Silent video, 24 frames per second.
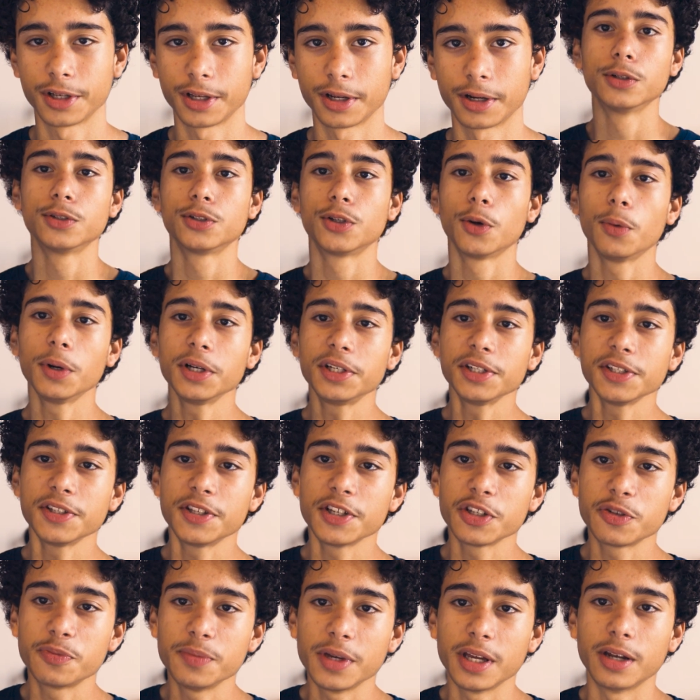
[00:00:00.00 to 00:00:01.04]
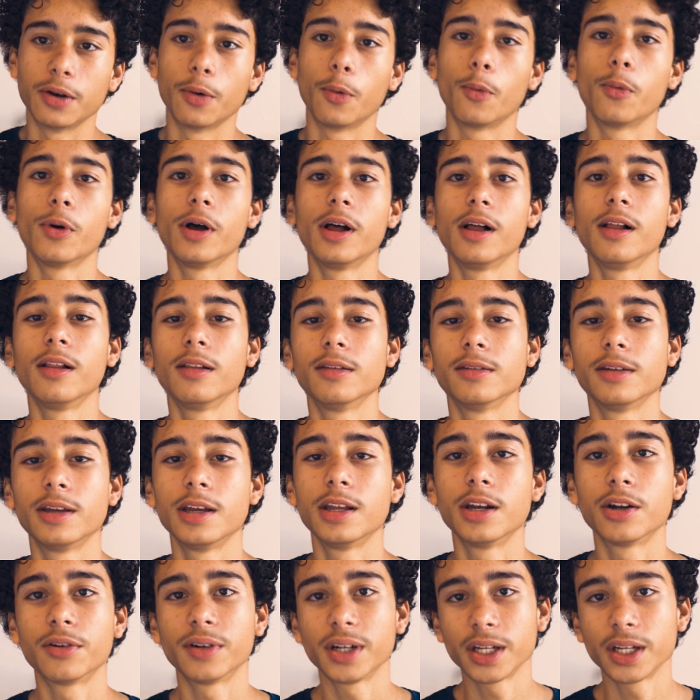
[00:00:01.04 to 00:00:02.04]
gear. So what does this mean? Well, in a